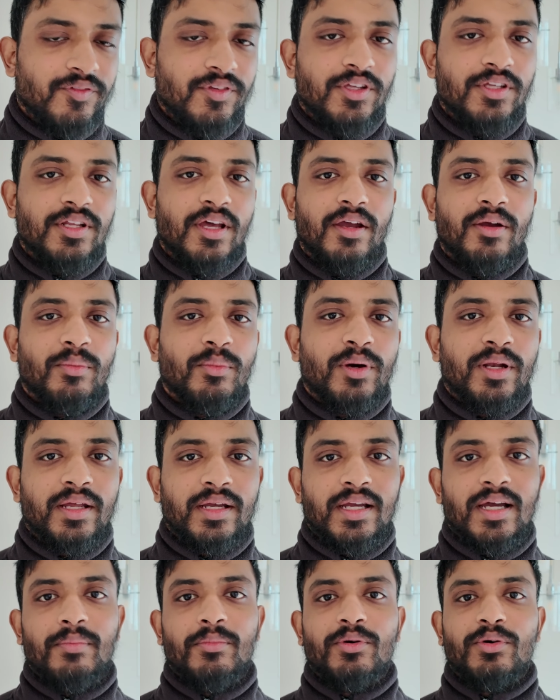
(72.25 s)
You don't want
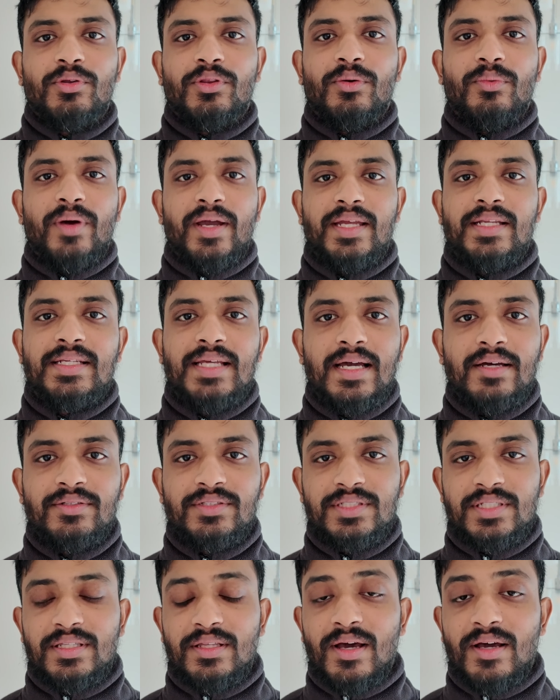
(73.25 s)
to come all the way down
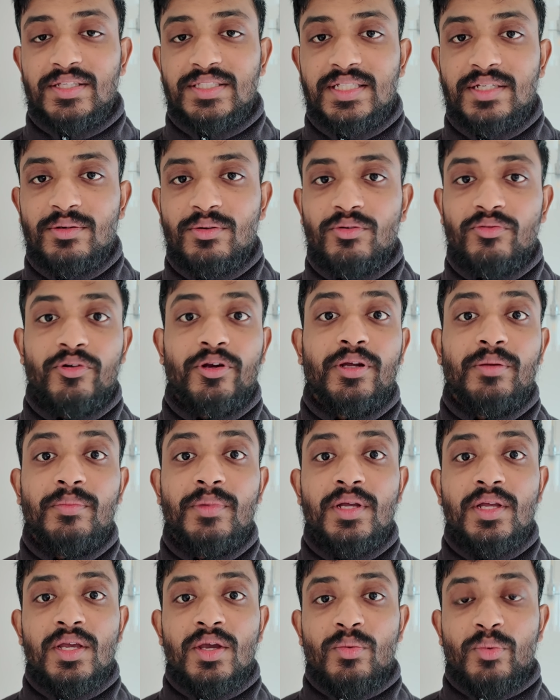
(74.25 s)
to that single room
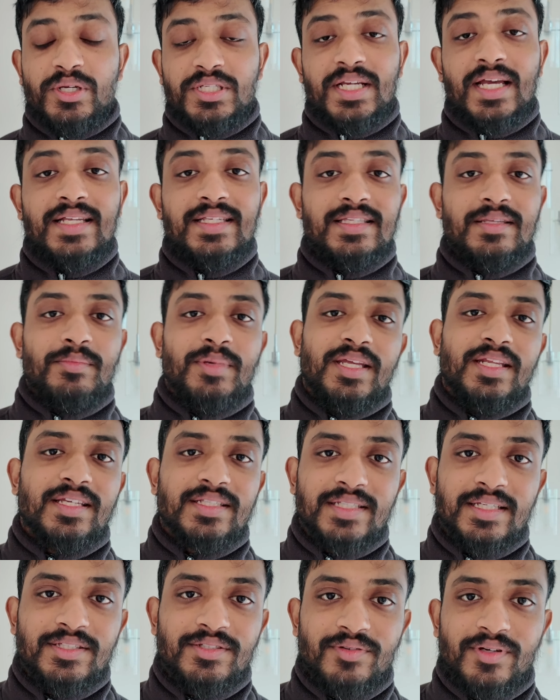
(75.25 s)
which has the media
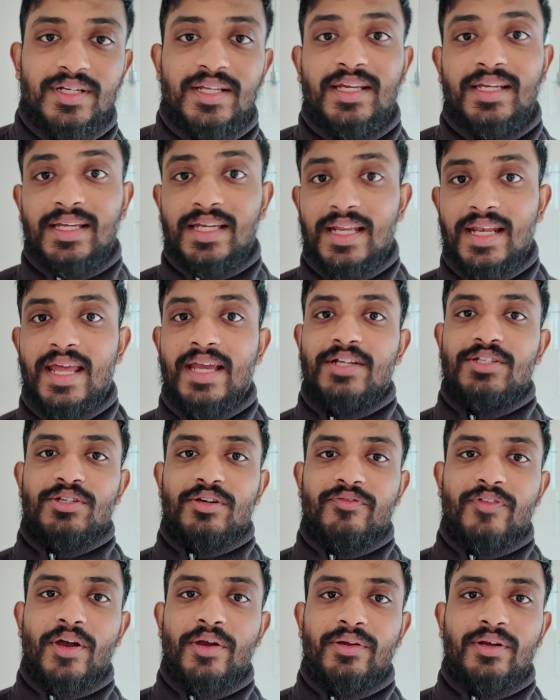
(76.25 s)
center in it, connect
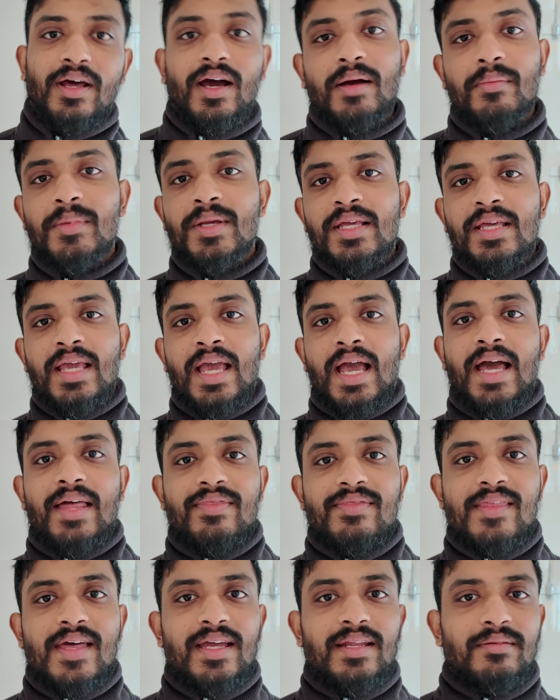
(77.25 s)
your phone up,
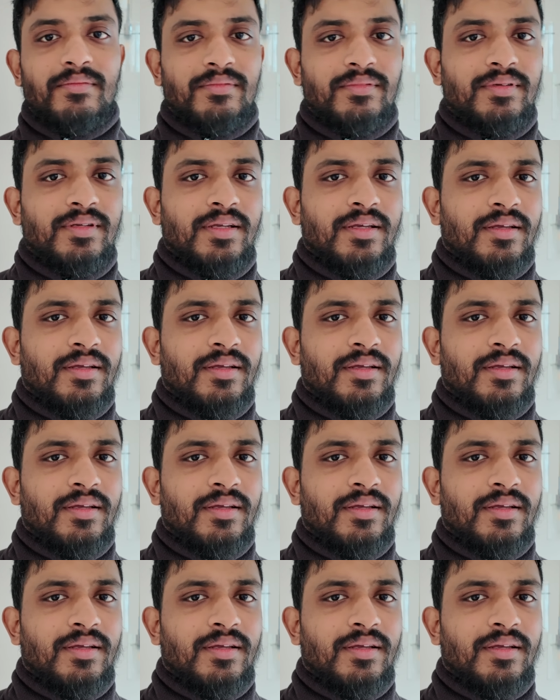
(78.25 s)
and then